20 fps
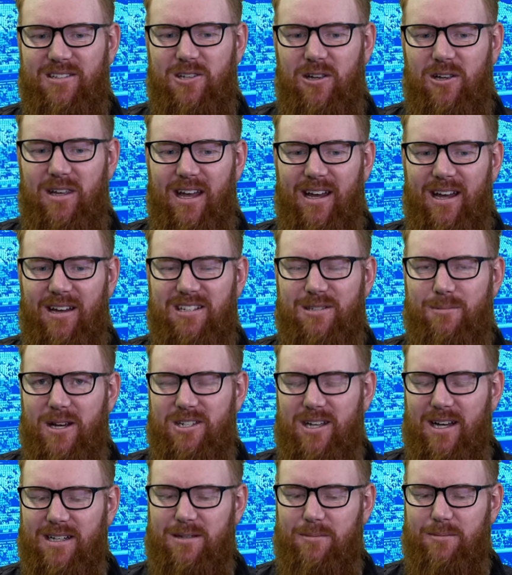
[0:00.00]
yeah, smash
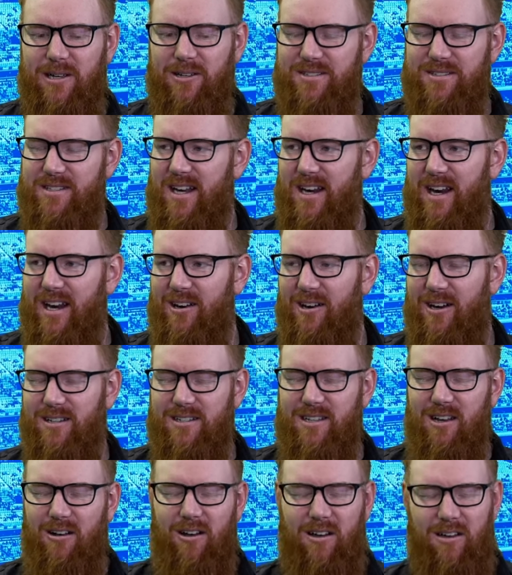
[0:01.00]
cut to me on Sunday night,
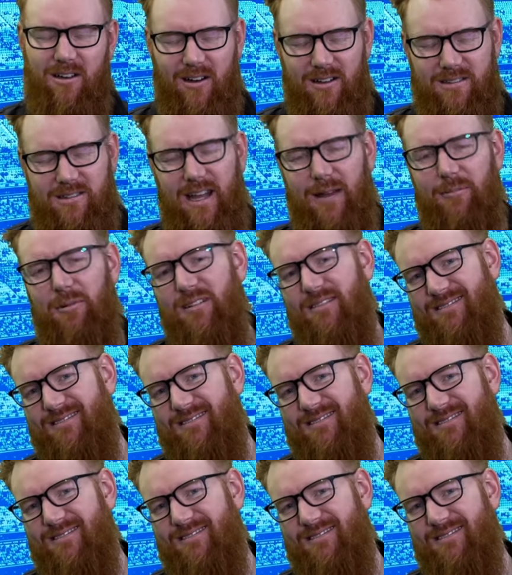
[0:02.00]
just going, God damn it,